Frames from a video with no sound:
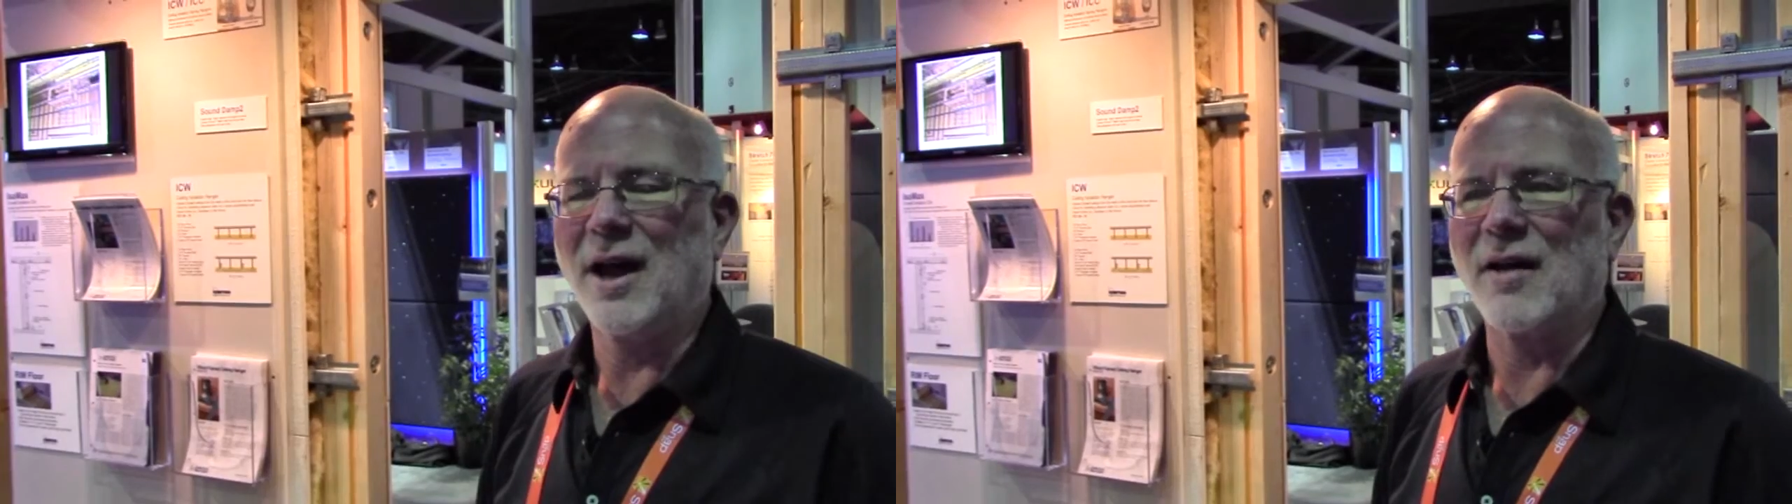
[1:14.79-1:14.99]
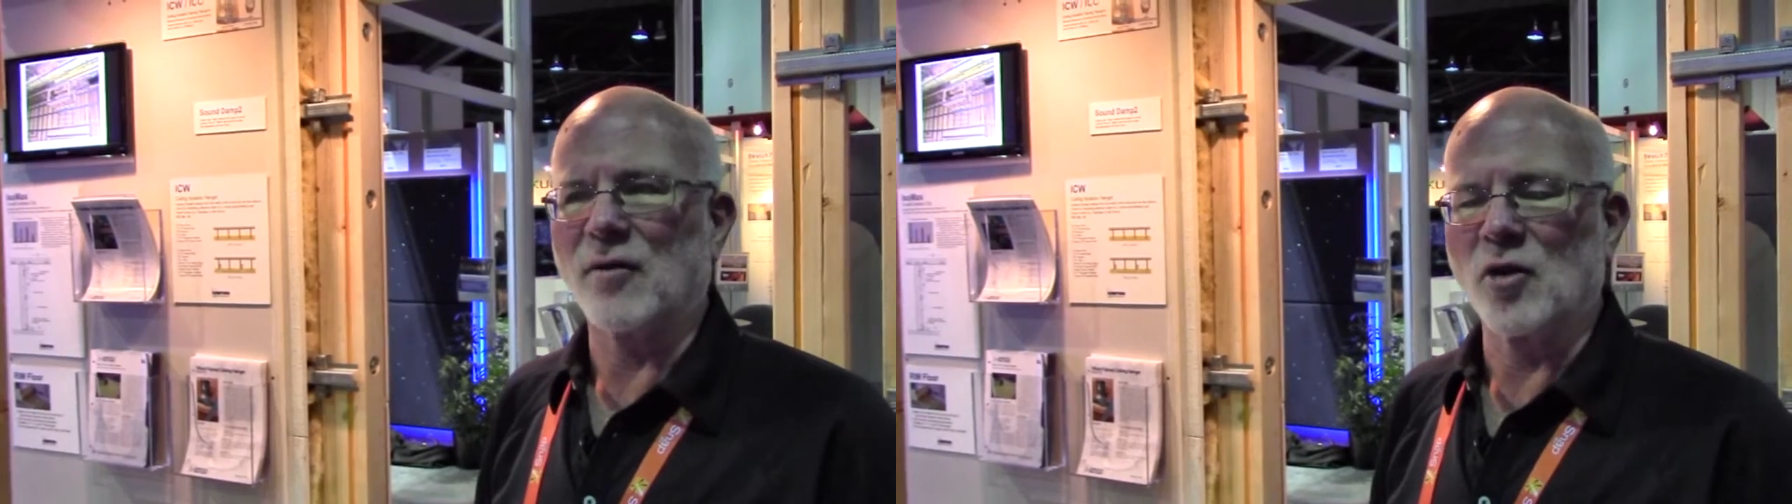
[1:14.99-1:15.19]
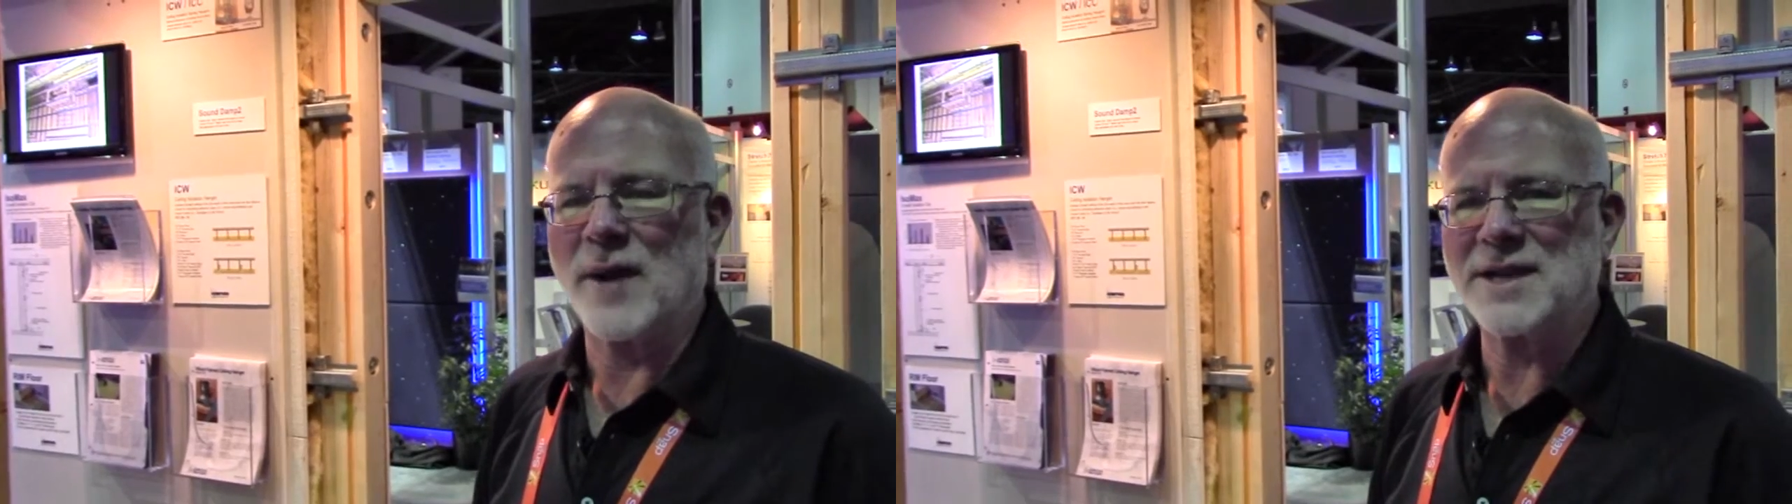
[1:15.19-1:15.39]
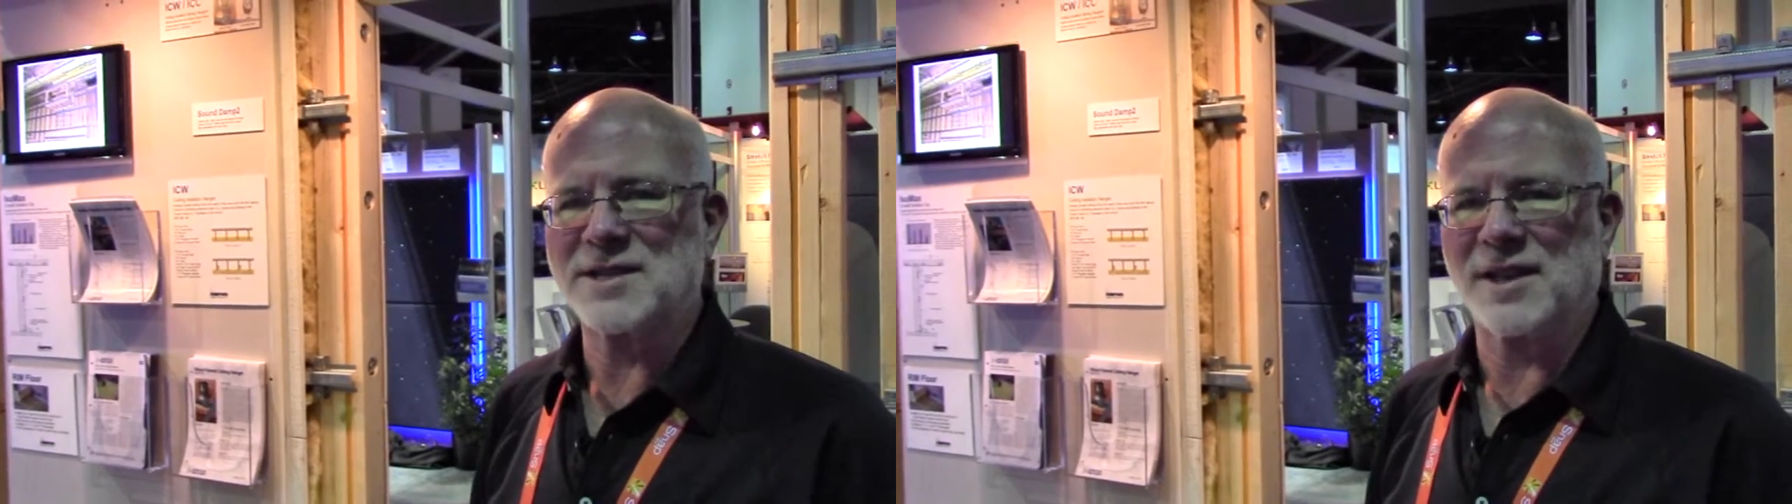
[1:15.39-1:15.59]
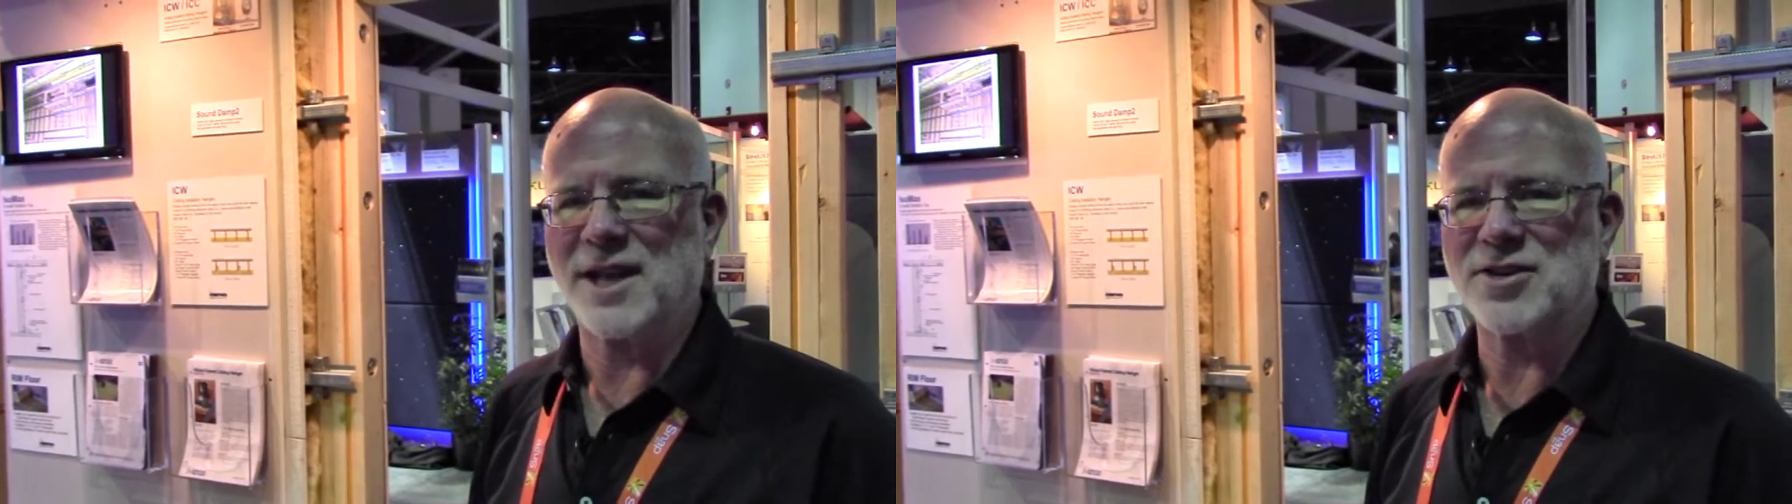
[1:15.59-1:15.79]
of room
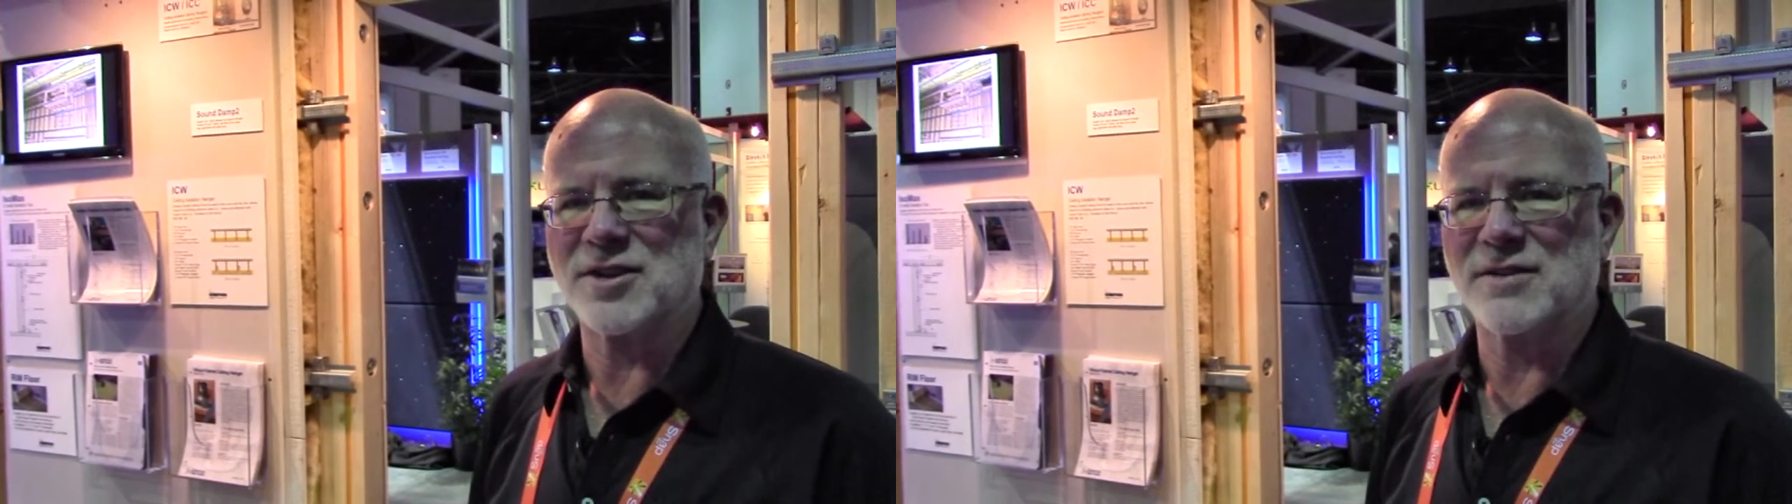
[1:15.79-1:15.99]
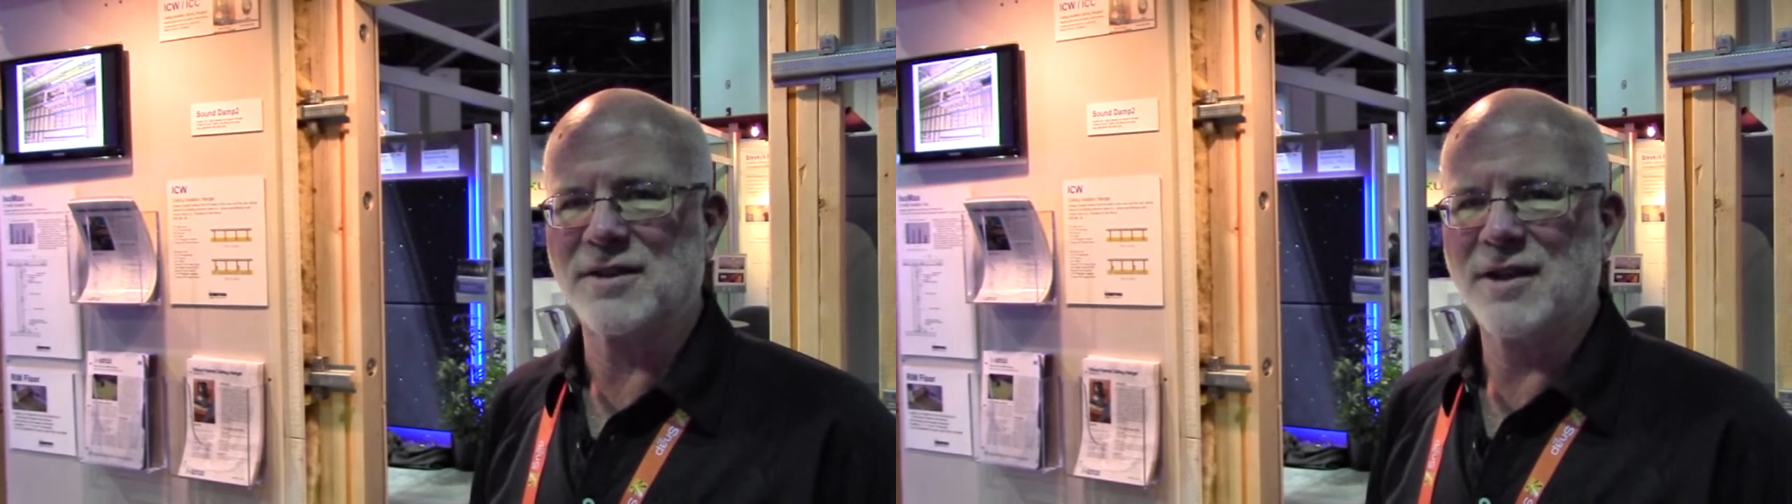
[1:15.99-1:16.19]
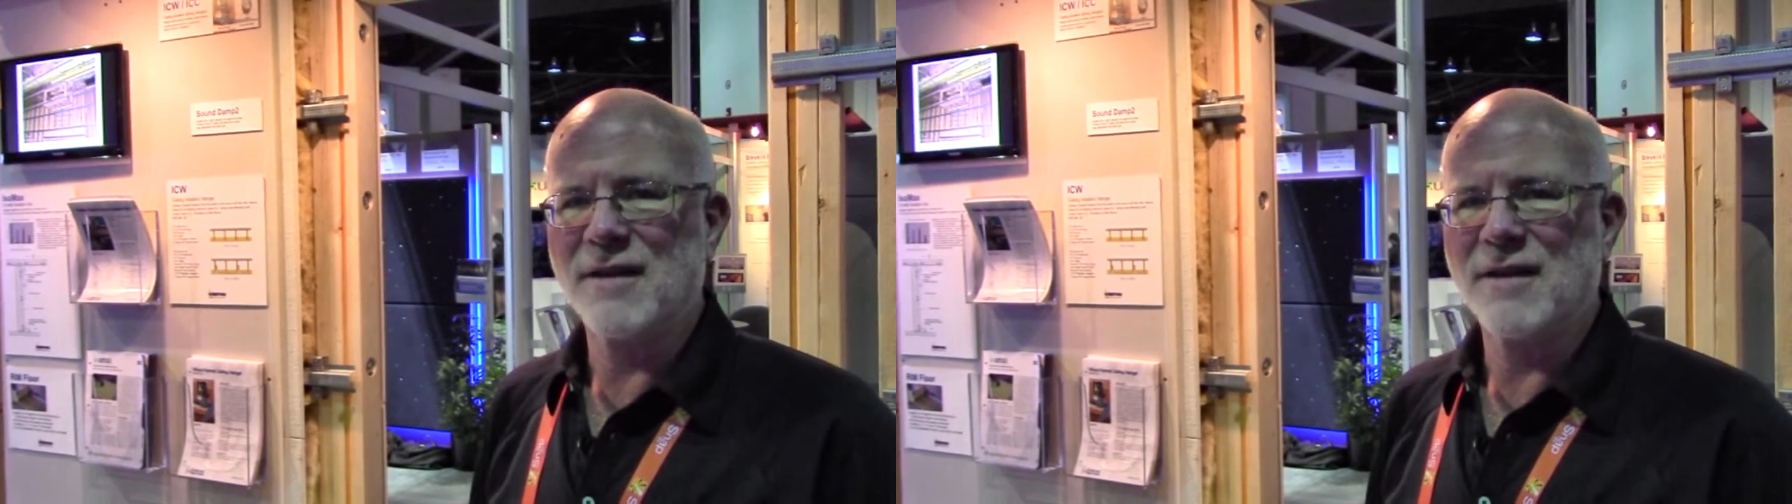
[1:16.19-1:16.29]
isolation